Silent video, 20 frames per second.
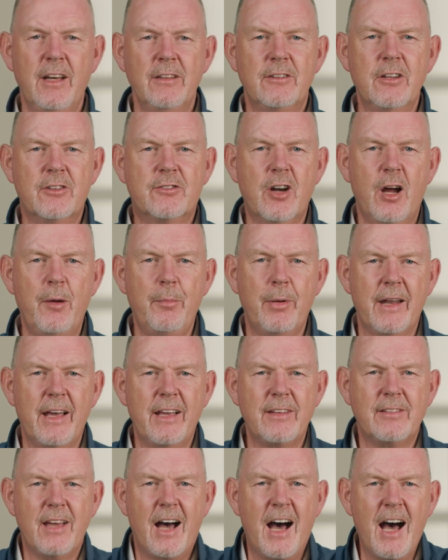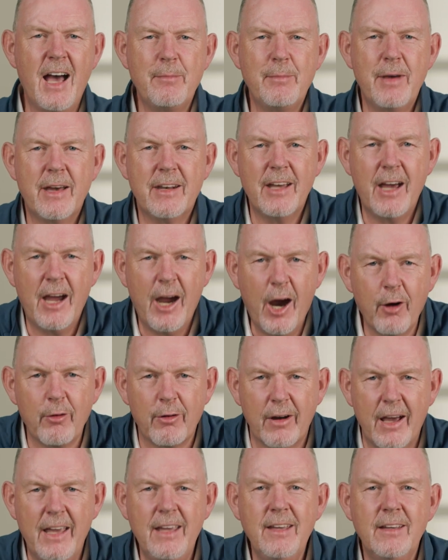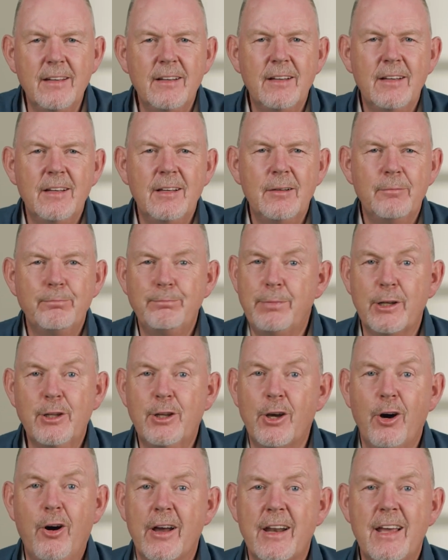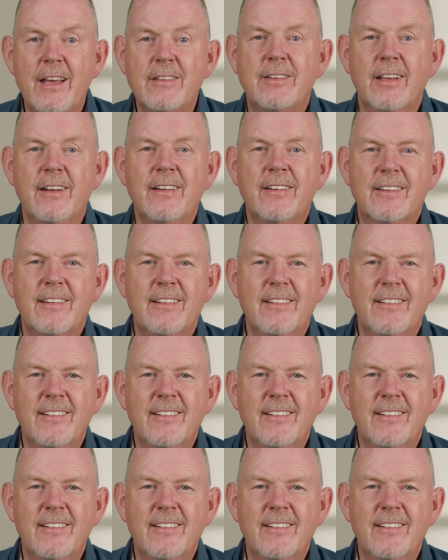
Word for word: The trouble is, I'm in a hurry, but God isn't.